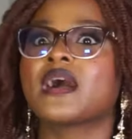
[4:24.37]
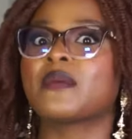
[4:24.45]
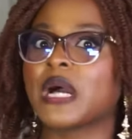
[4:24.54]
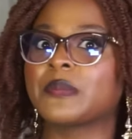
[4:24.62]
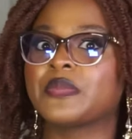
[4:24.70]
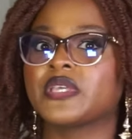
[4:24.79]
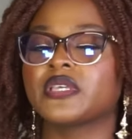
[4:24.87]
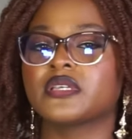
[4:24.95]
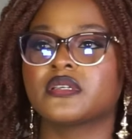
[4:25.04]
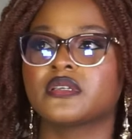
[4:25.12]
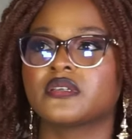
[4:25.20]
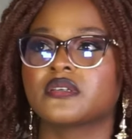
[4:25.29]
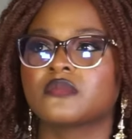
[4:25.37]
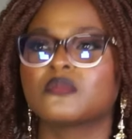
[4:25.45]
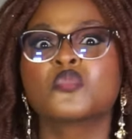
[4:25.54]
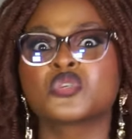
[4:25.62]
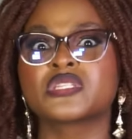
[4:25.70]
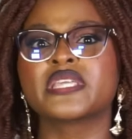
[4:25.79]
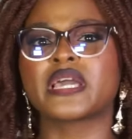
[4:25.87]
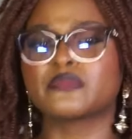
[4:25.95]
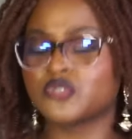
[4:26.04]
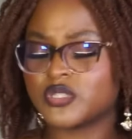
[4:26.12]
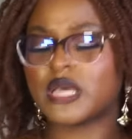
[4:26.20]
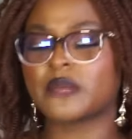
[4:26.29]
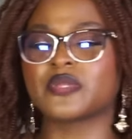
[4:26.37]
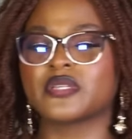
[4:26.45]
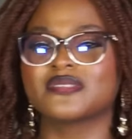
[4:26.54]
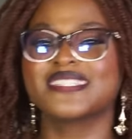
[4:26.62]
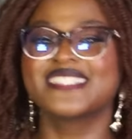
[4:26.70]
I'm happy, mostly happy, just happy.